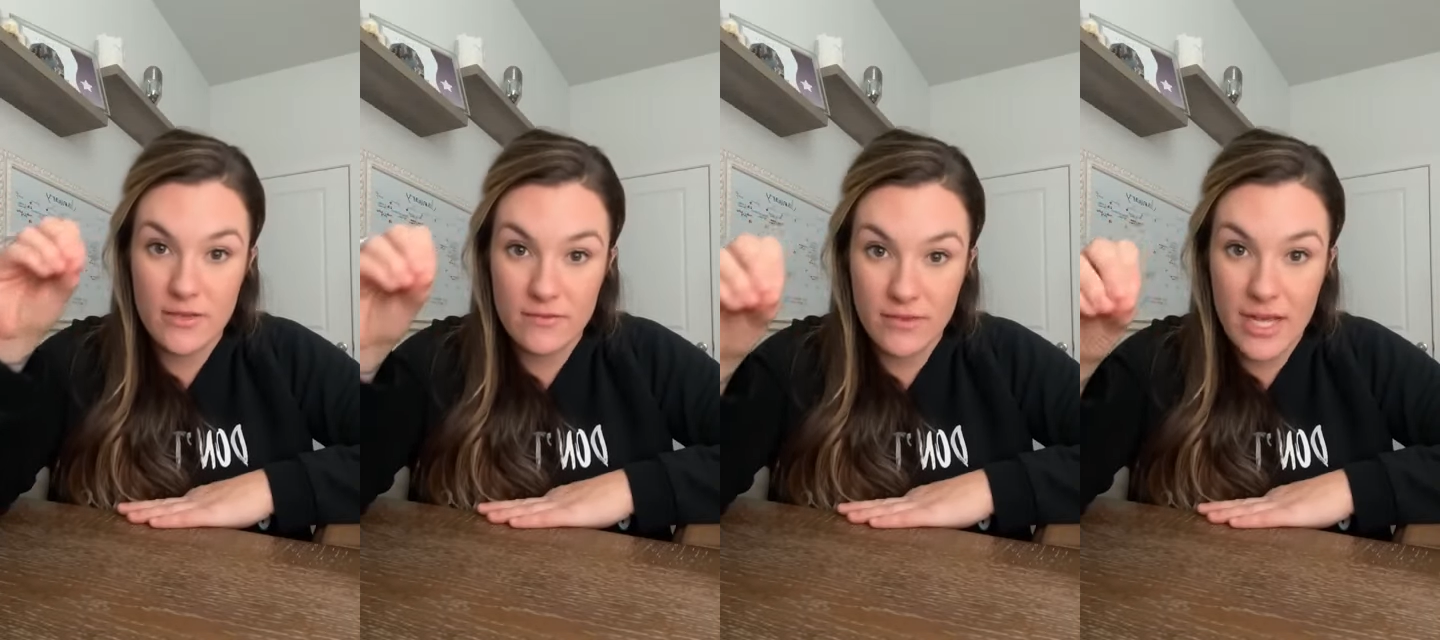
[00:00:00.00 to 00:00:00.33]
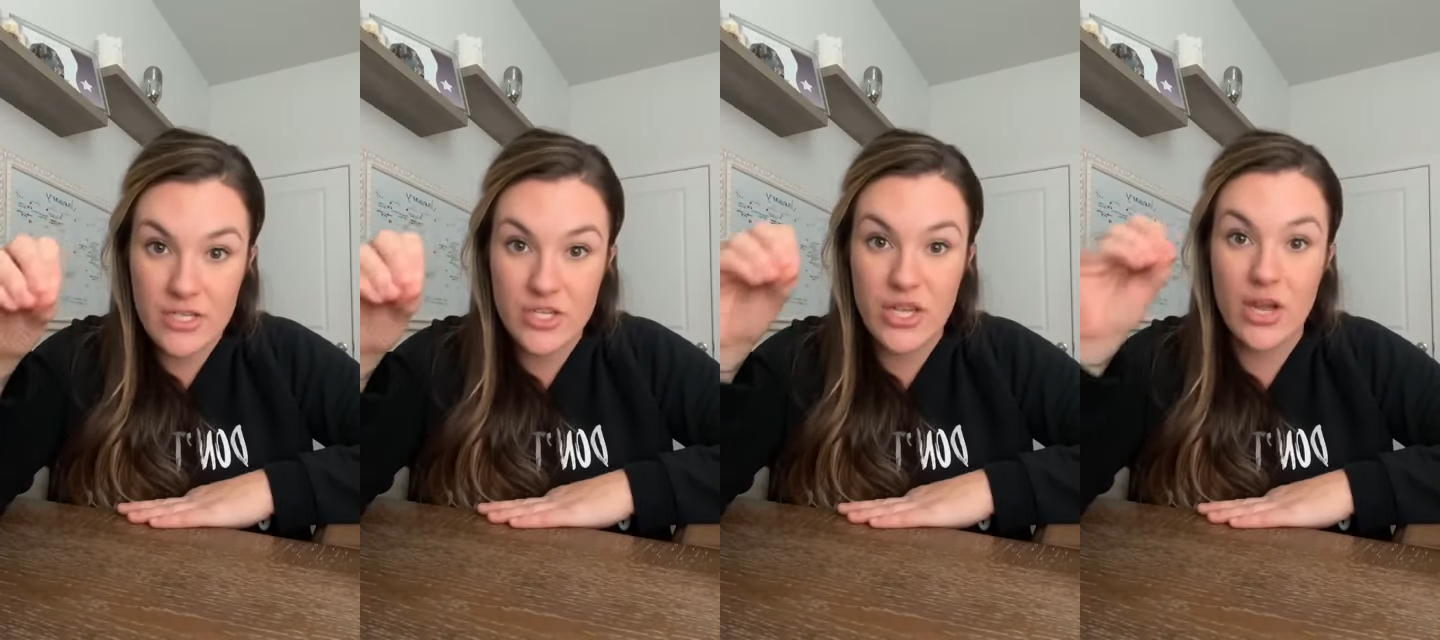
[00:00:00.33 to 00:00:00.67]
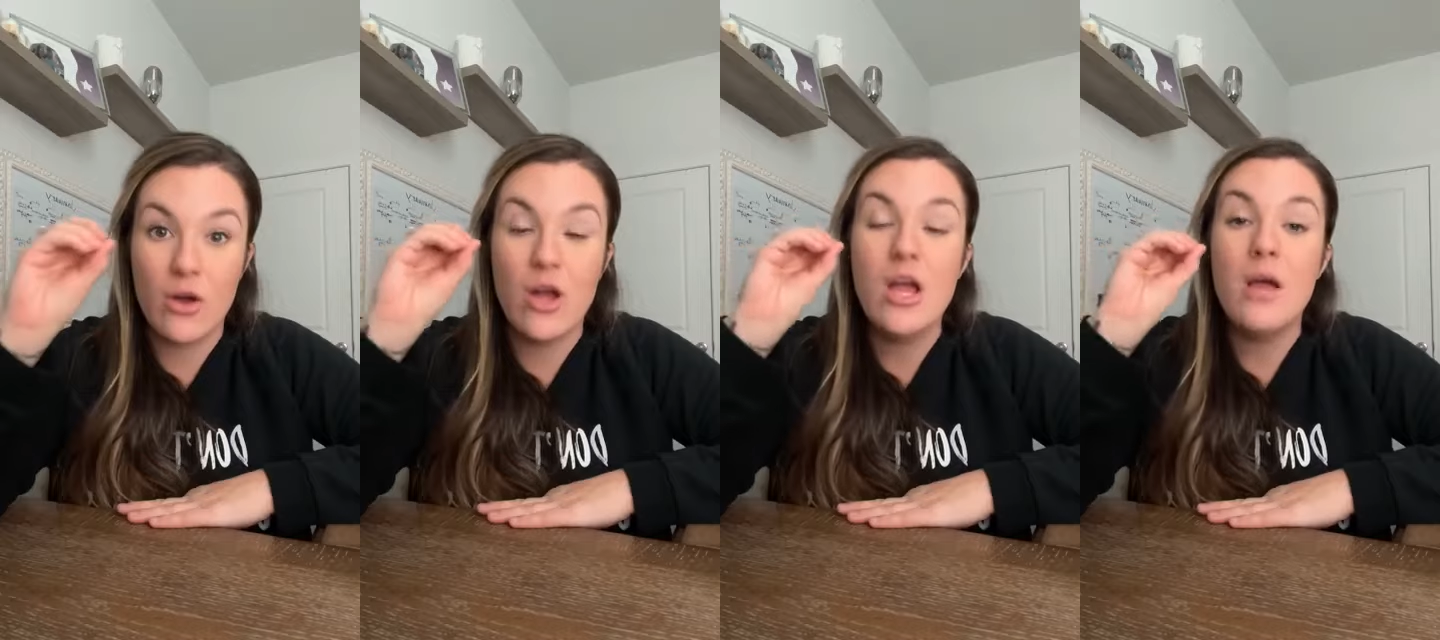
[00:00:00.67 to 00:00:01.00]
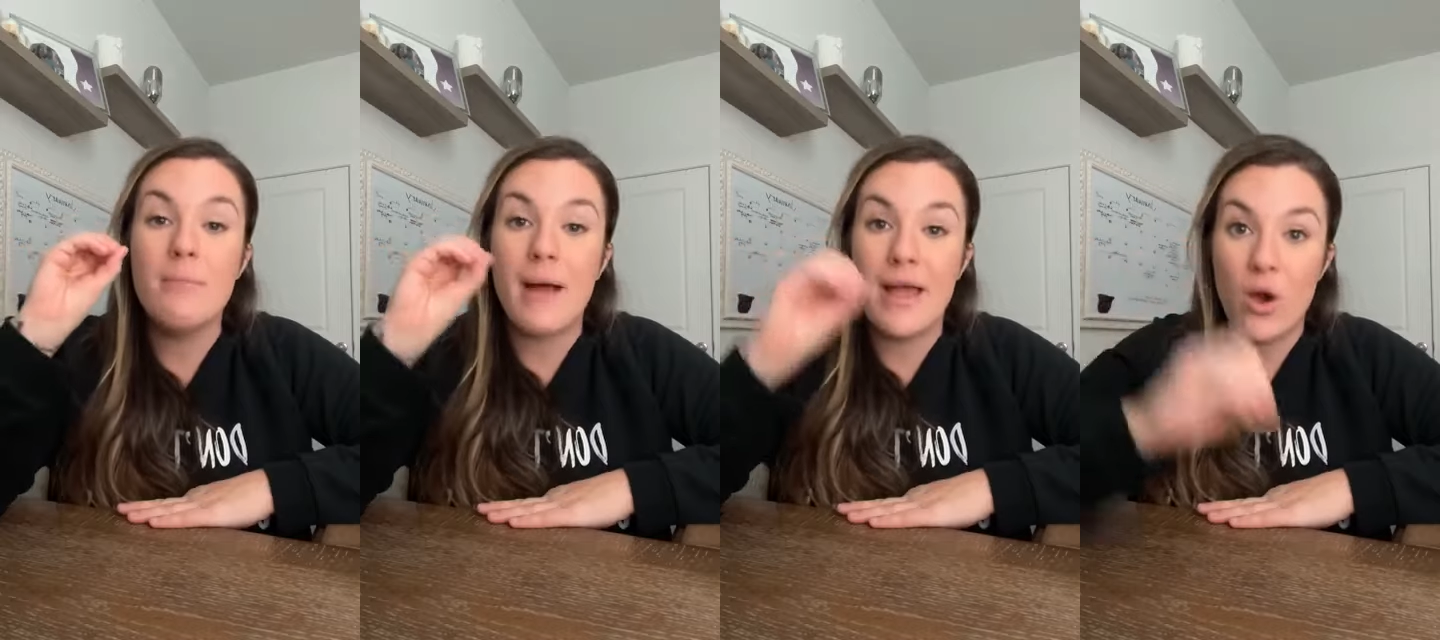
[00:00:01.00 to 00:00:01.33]
flash sale
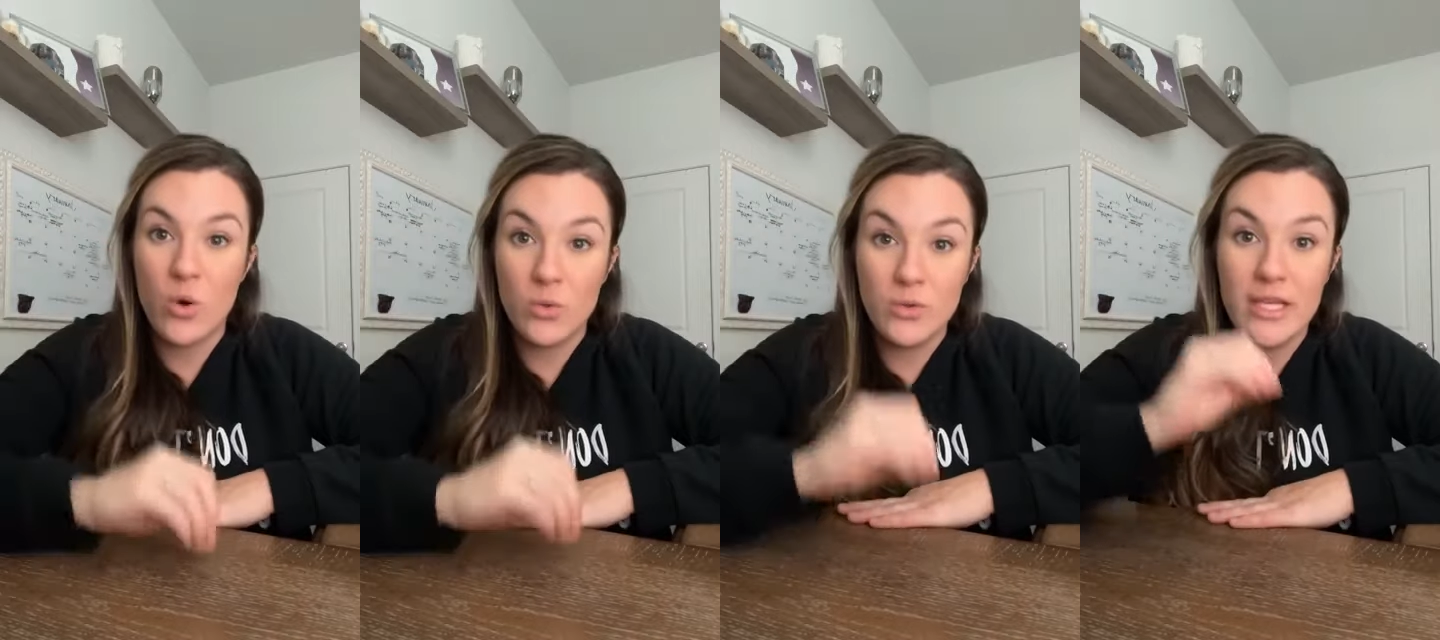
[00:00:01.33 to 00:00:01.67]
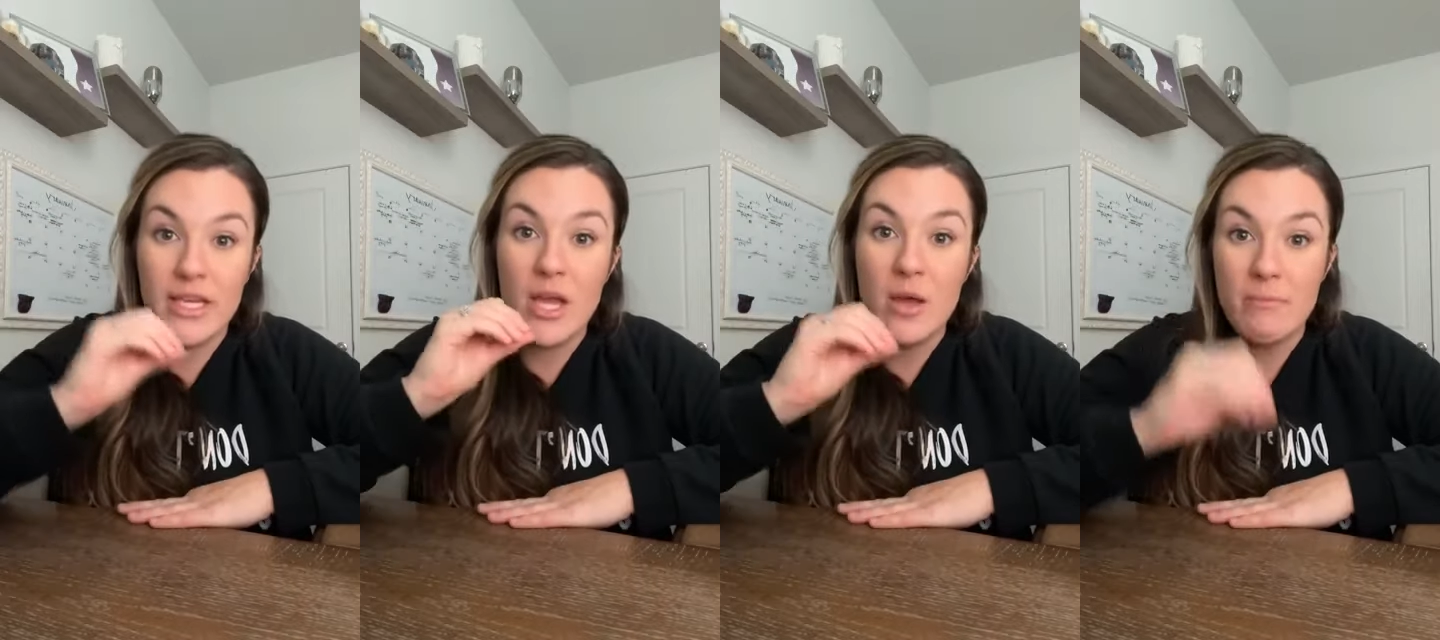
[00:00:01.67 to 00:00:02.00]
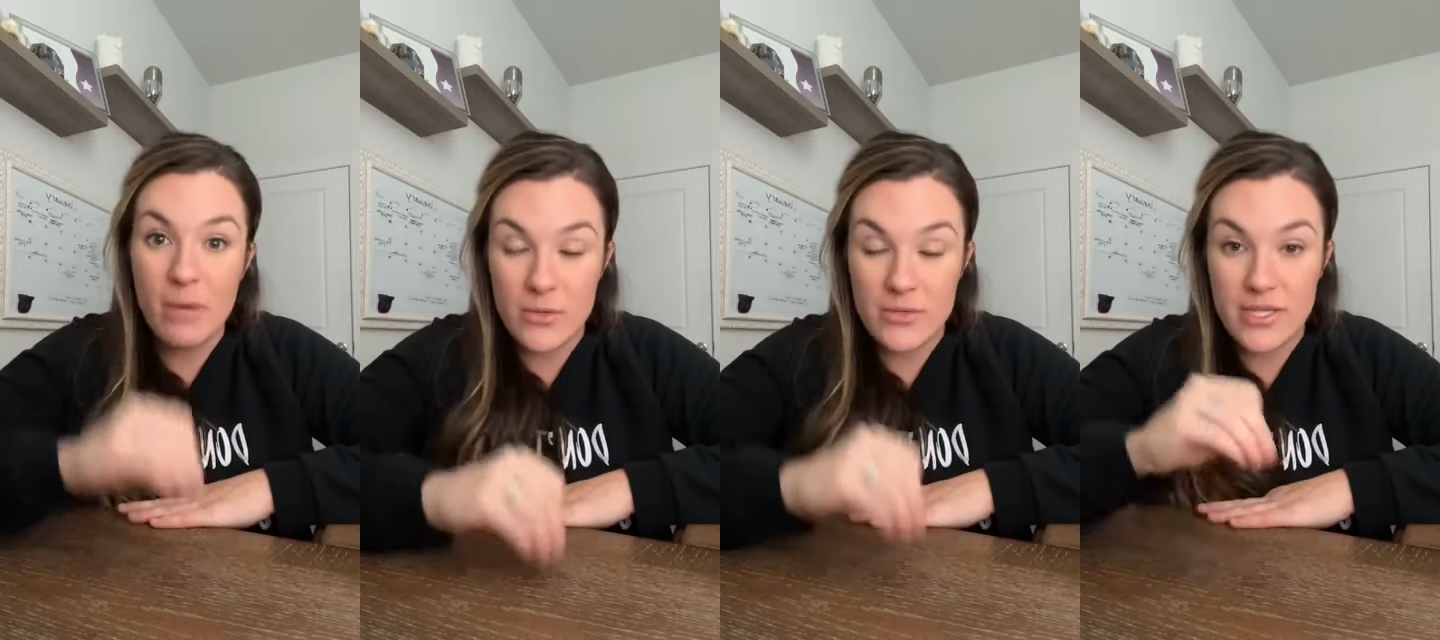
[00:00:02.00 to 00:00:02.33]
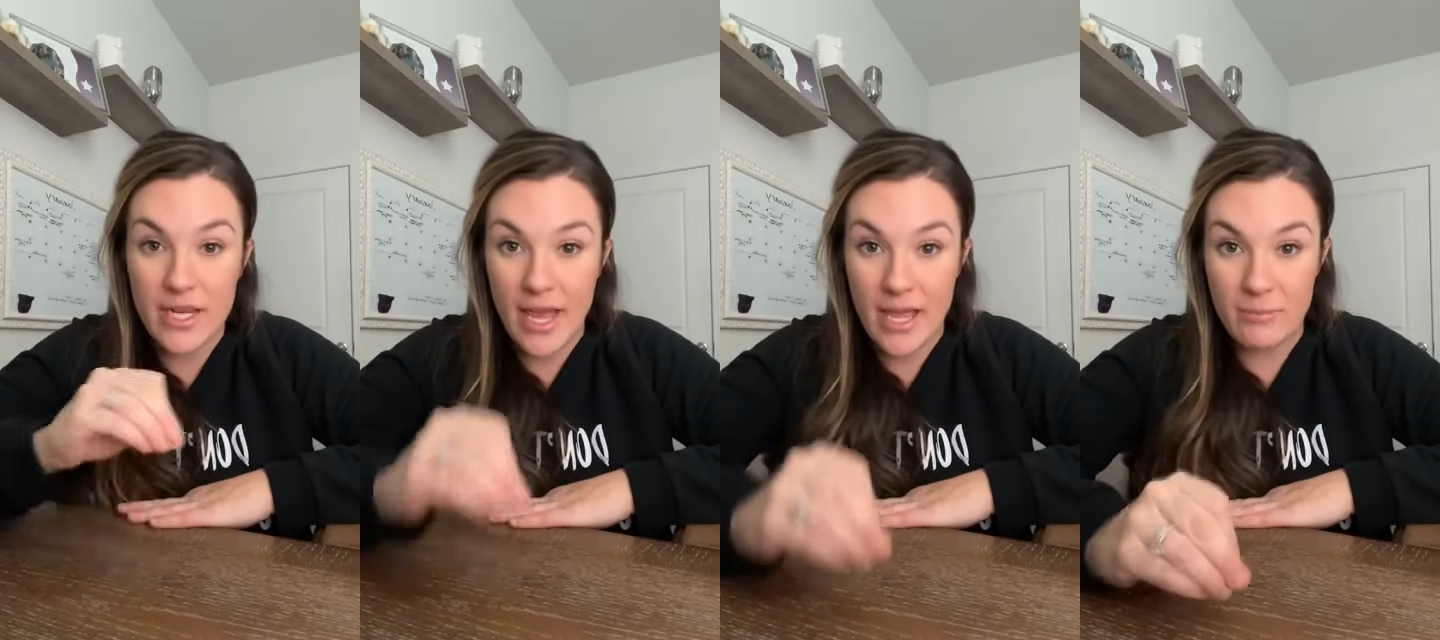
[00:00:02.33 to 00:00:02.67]
by only
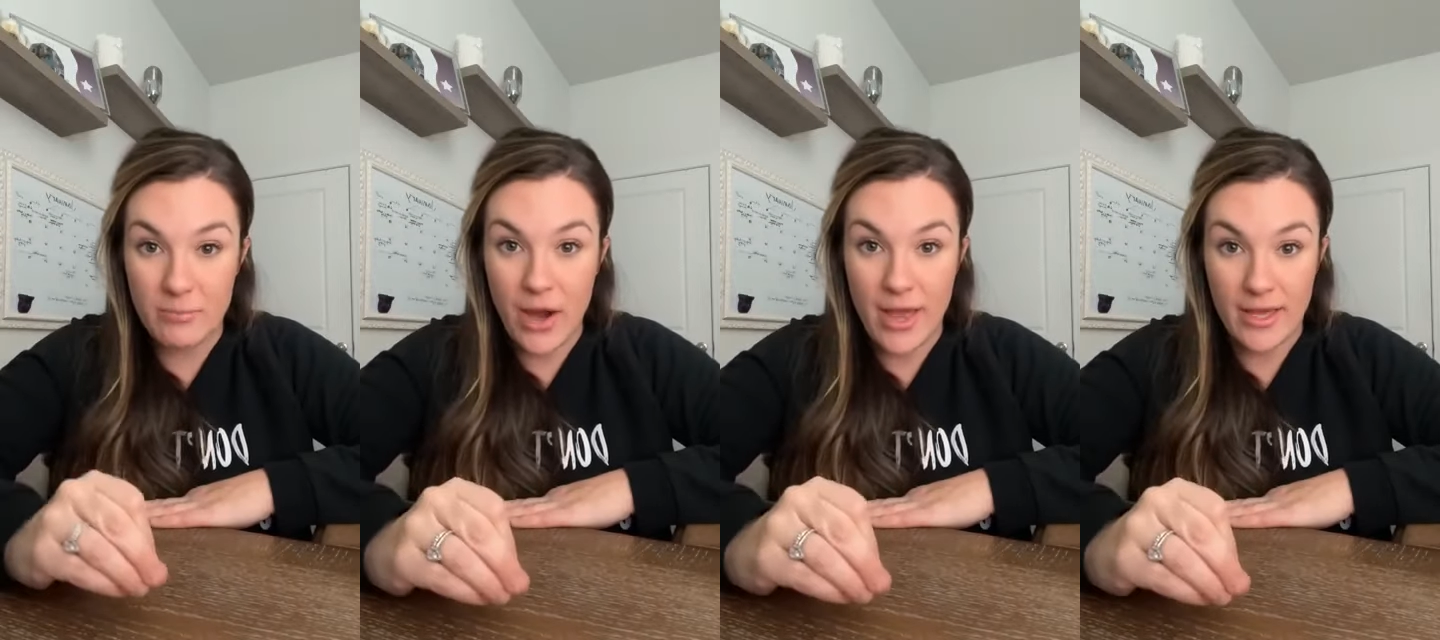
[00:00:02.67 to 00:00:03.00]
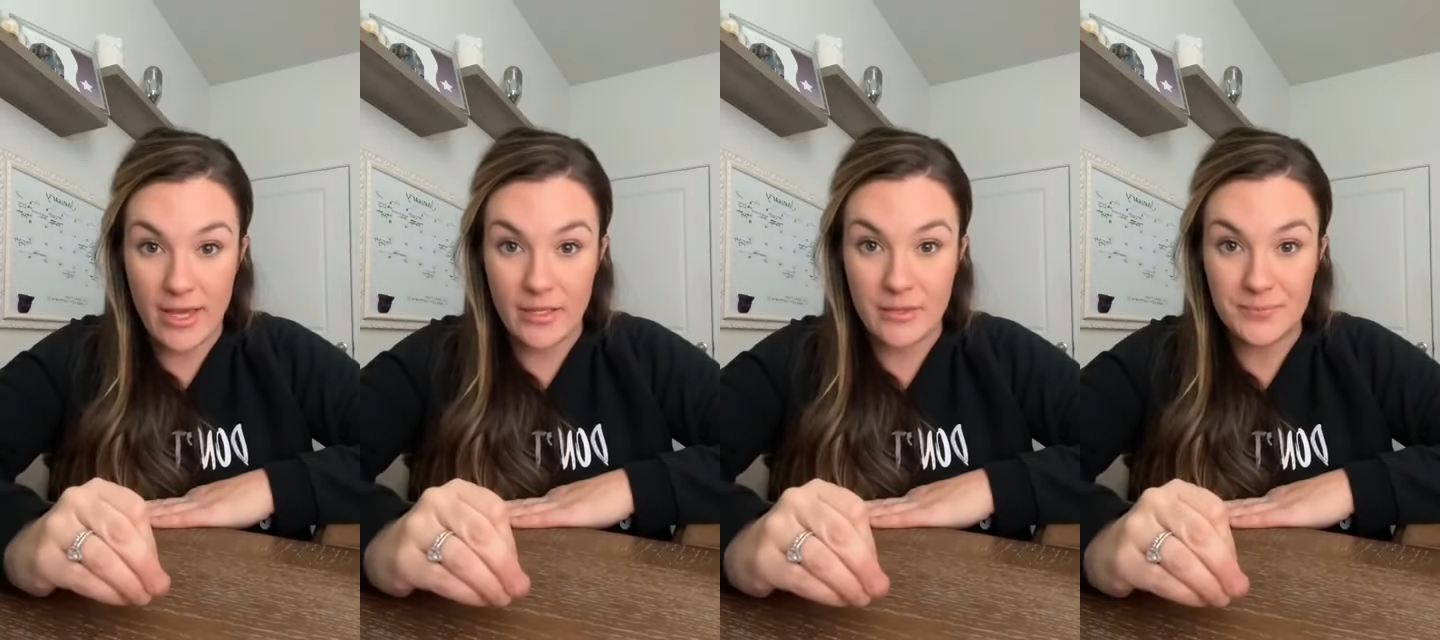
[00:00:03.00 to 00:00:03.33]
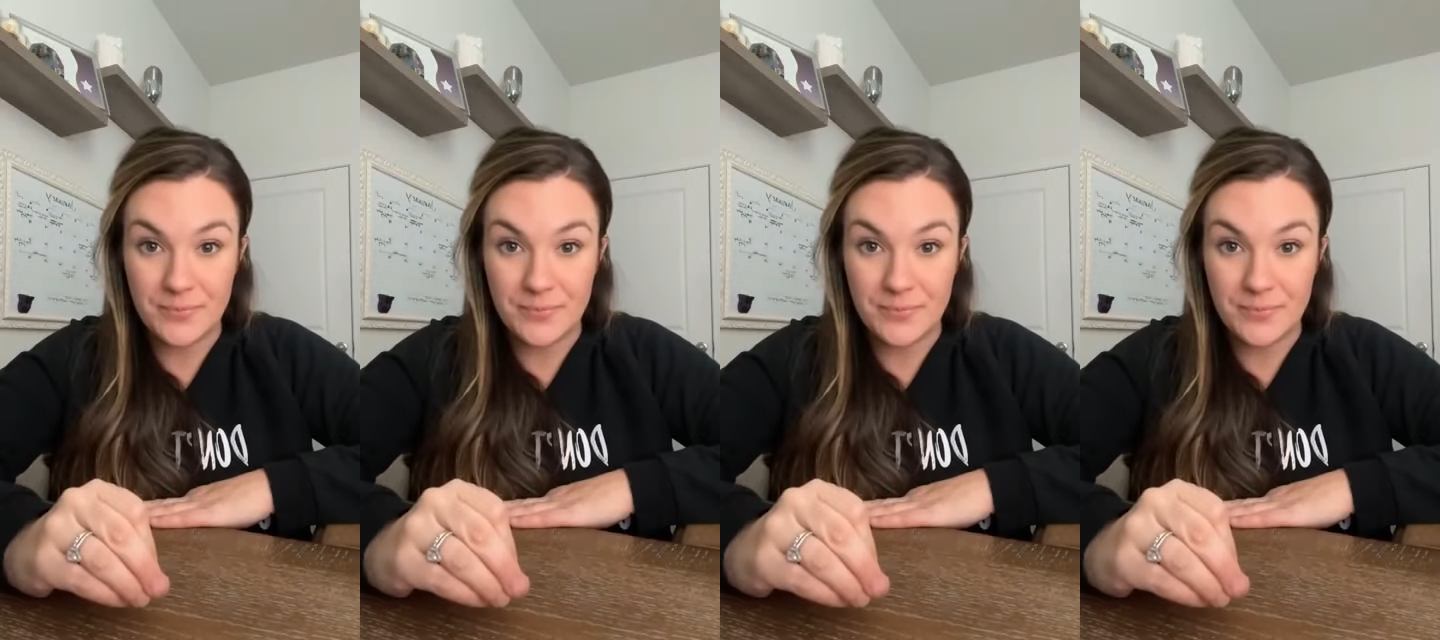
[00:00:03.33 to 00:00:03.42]
posting and praying.